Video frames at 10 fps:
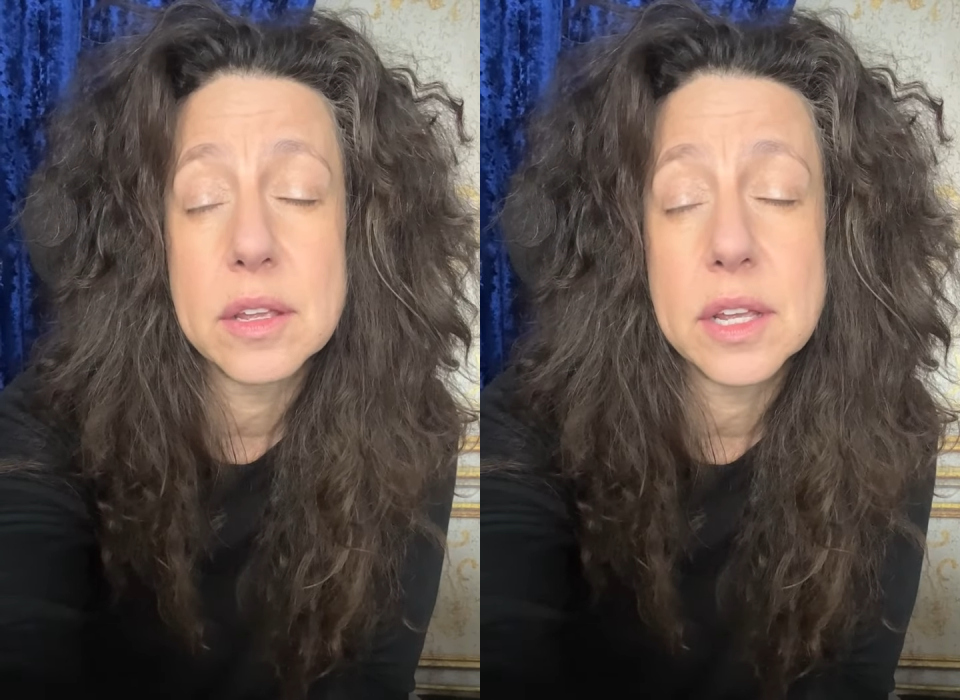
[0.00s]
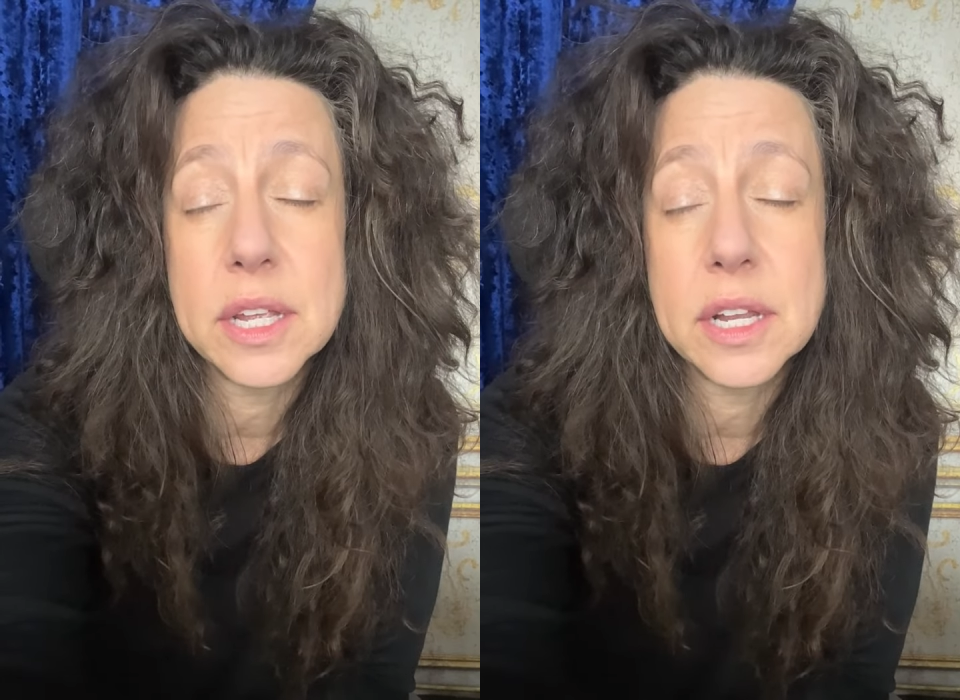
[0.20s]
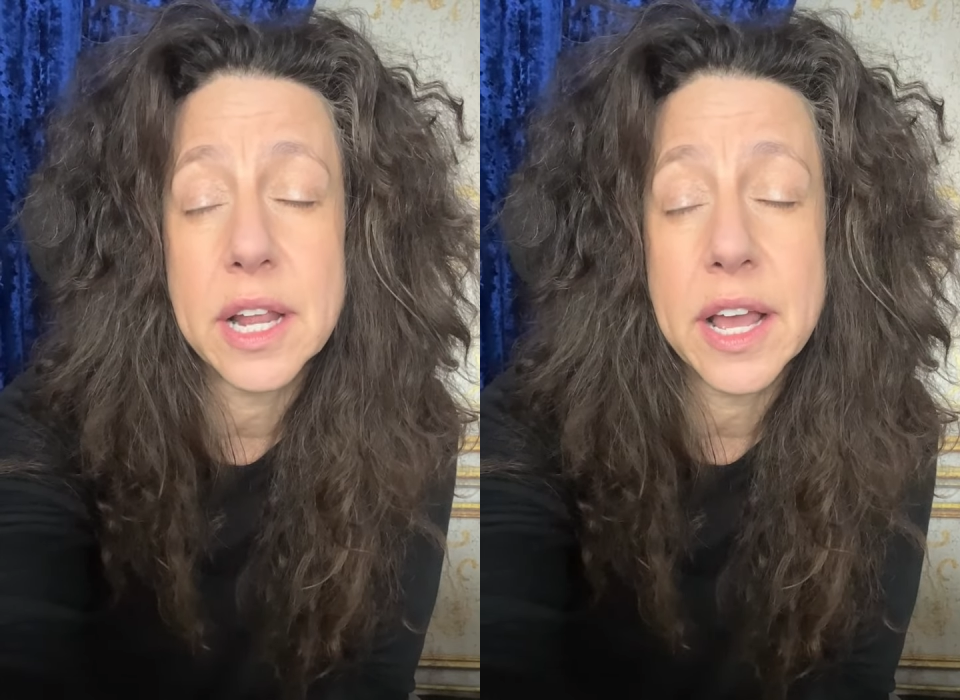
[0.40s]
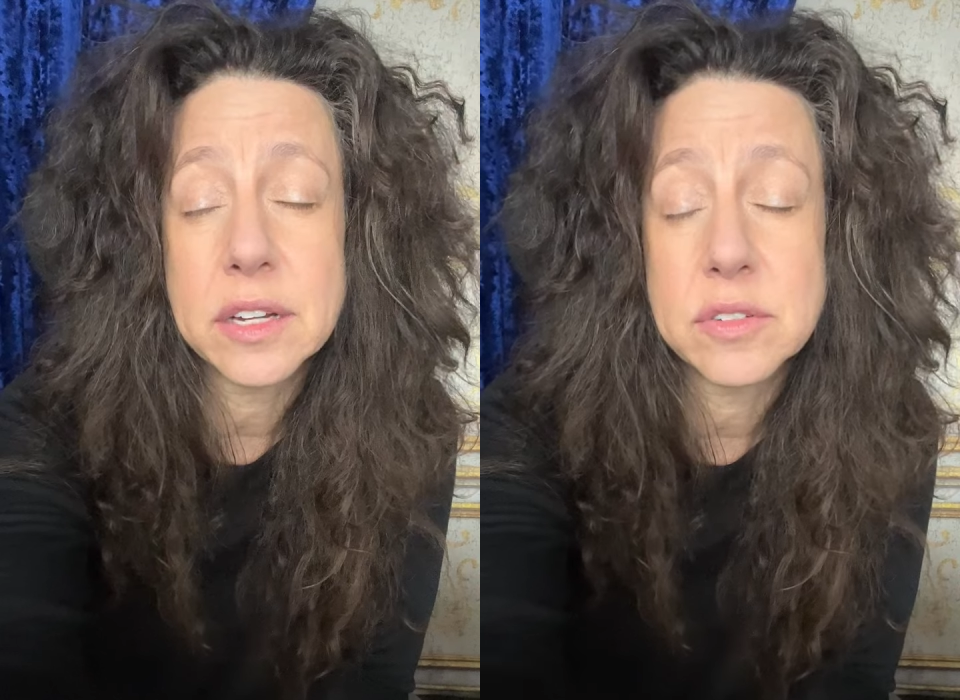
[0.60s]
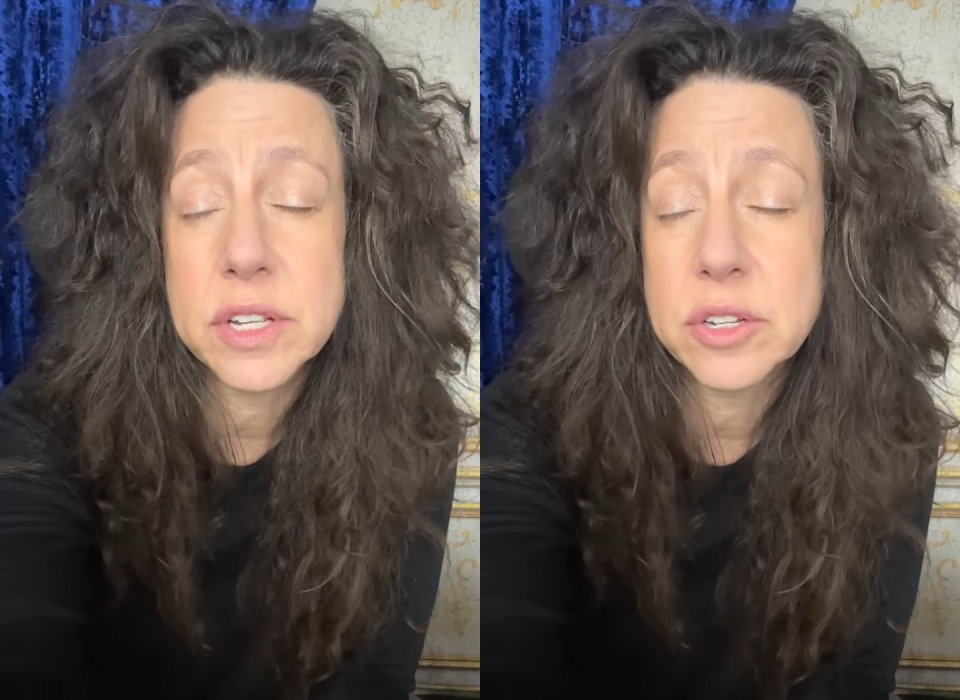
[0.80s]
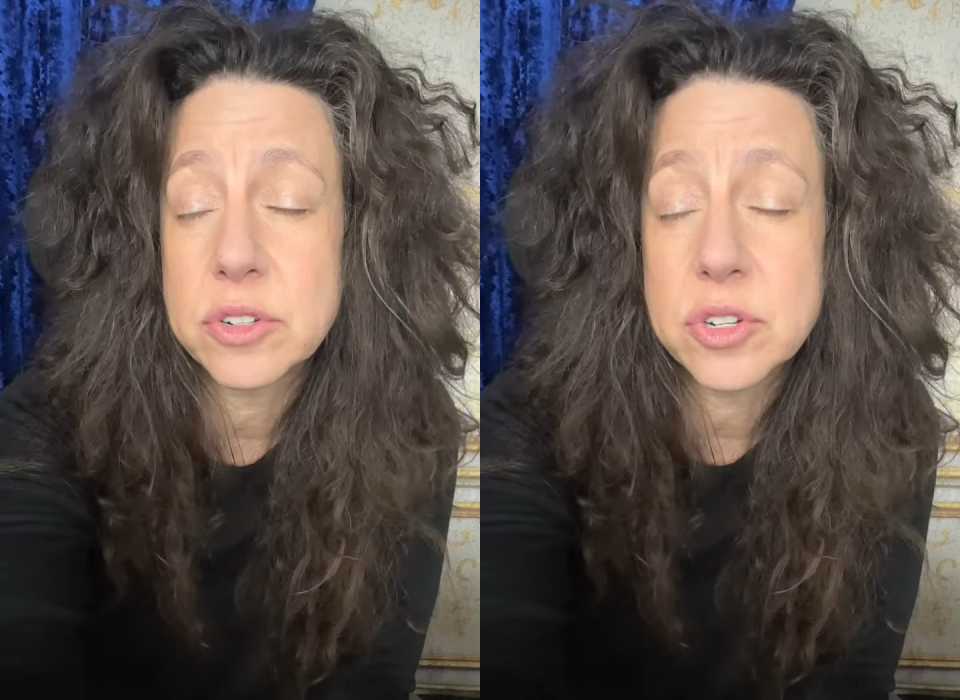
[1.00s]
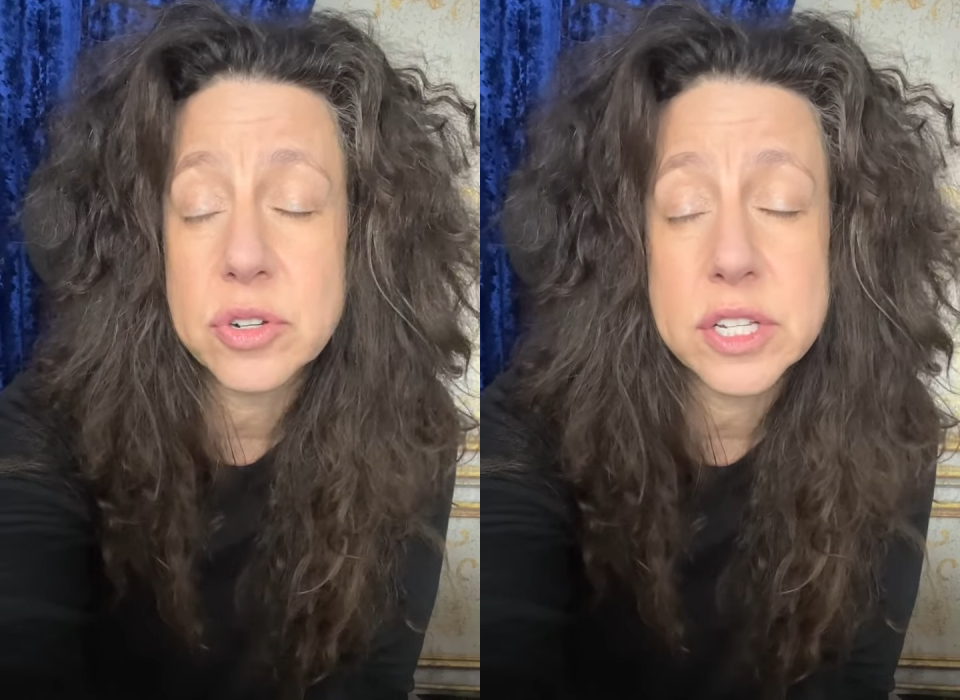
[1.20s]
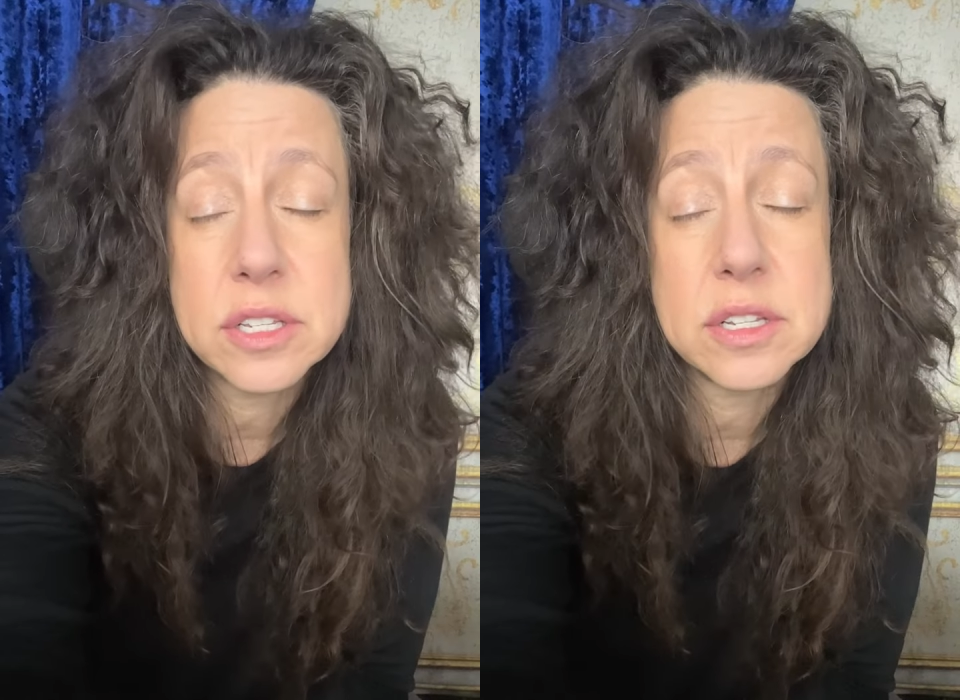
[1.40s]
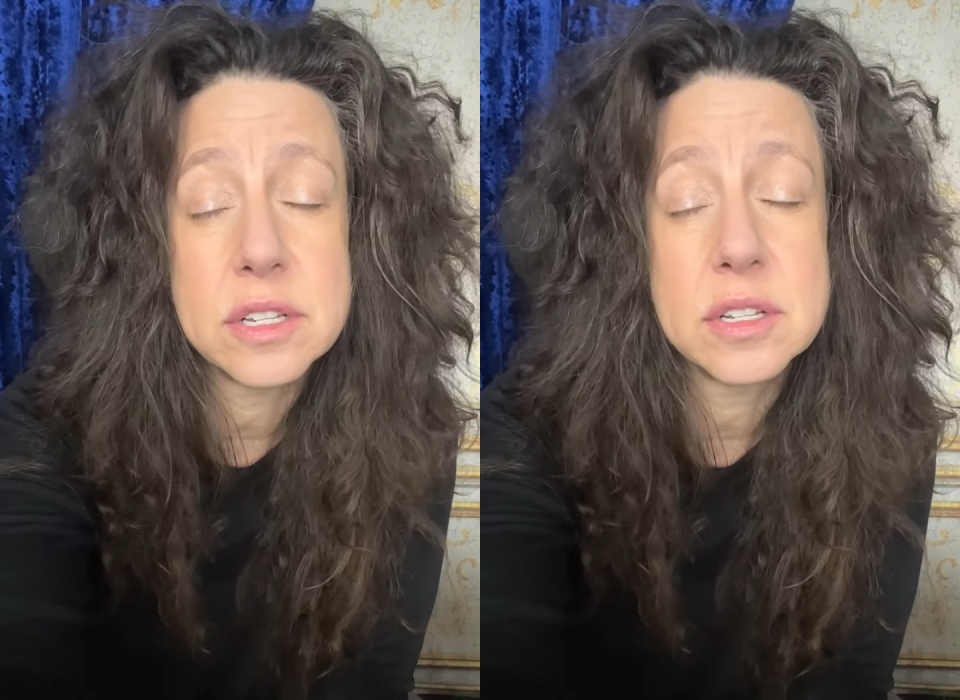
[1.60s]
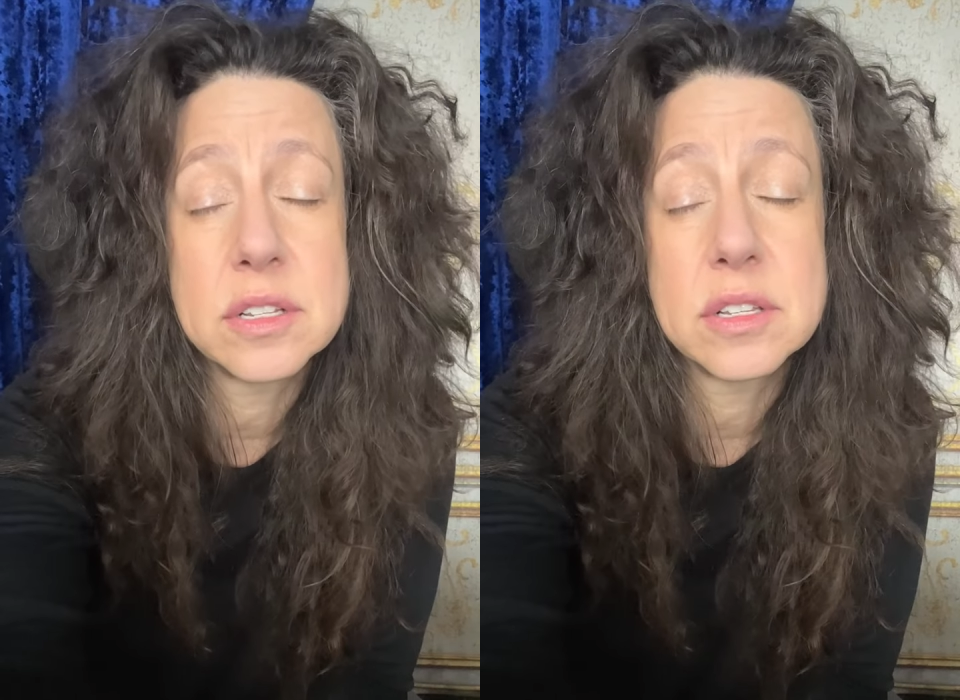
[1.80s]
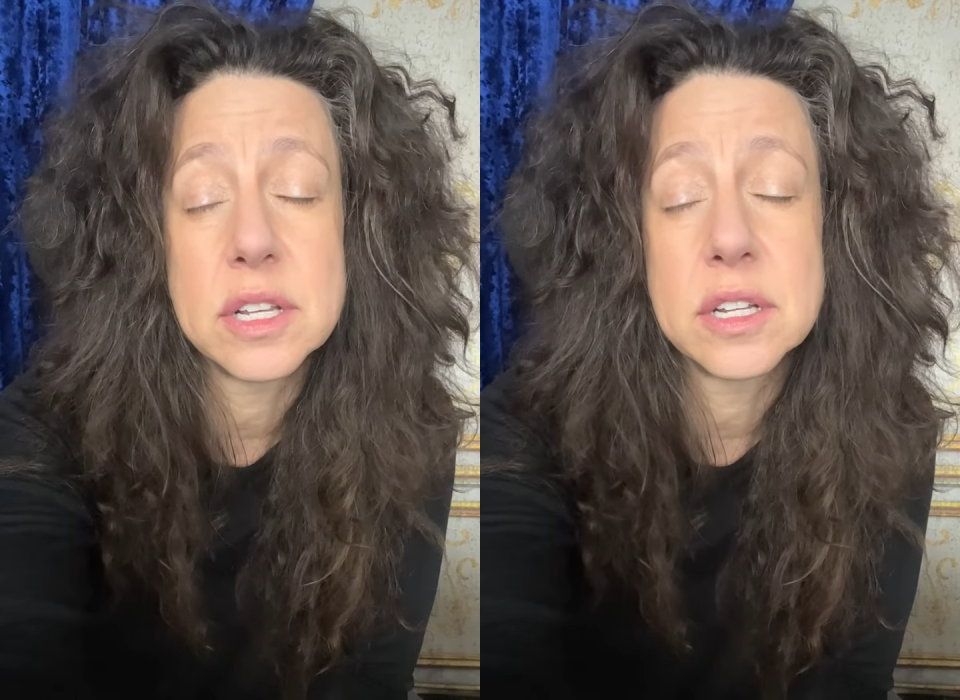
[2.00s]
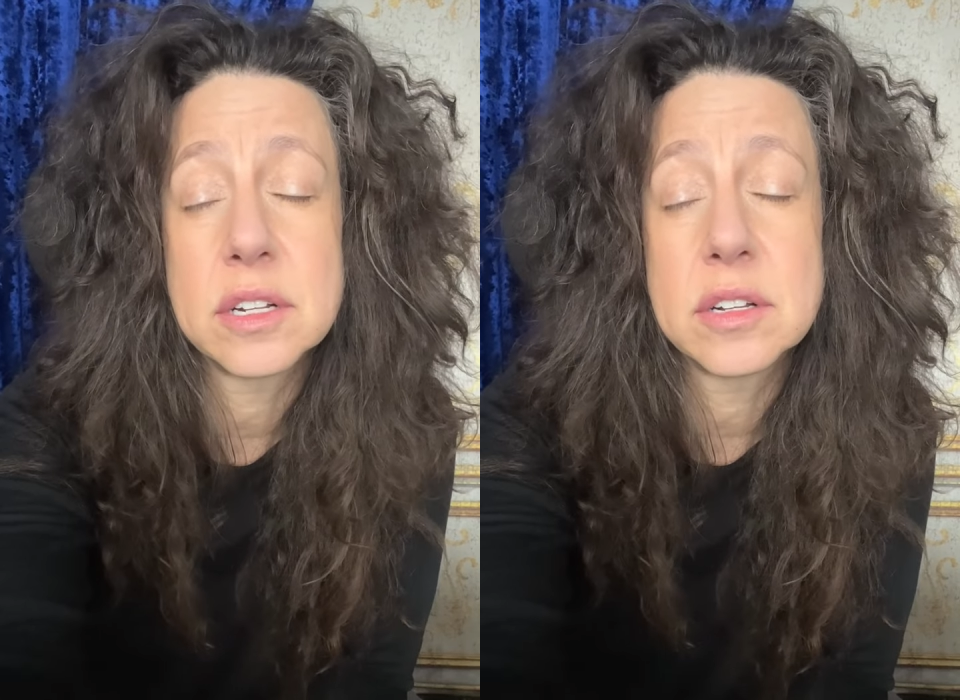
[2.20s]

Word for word: and activate your choices and